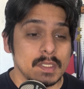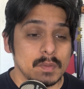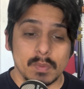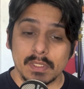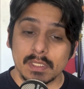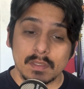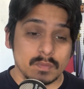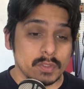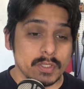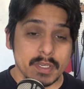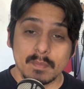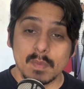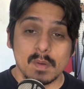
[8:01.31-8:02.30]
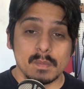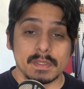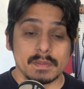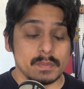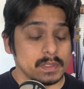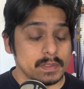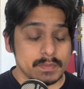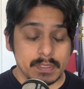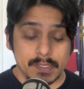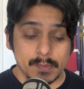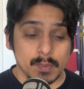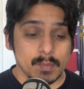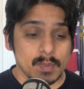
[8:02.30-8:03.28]
we love learning moments. We love
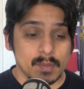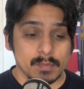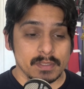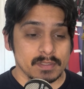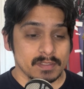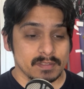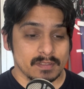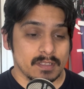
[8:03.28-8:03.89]
teachable moments.